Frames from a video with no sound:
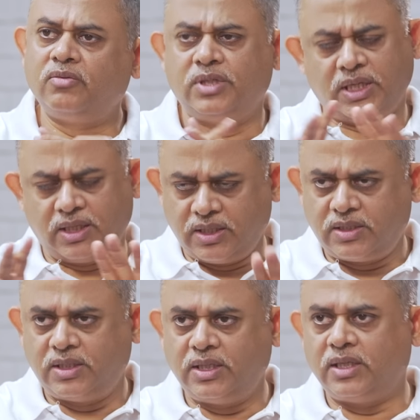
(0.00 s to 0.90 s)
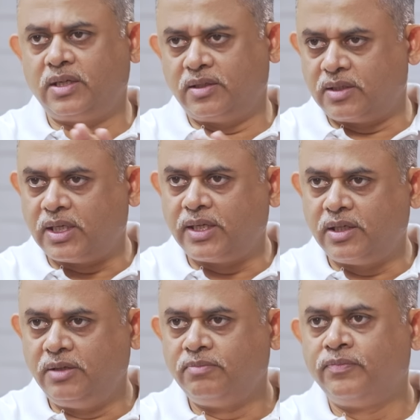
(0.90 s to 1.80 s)
which at this stage I think is
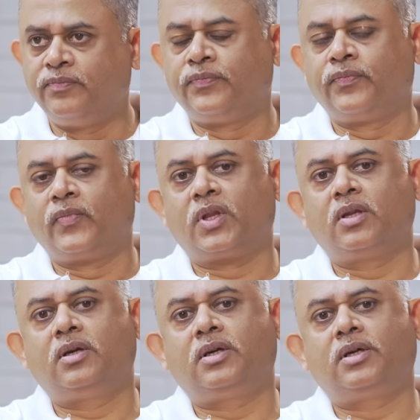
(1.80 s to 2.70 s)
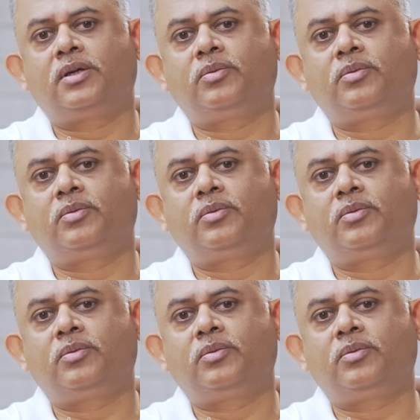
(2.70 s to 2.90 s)
unlikely, but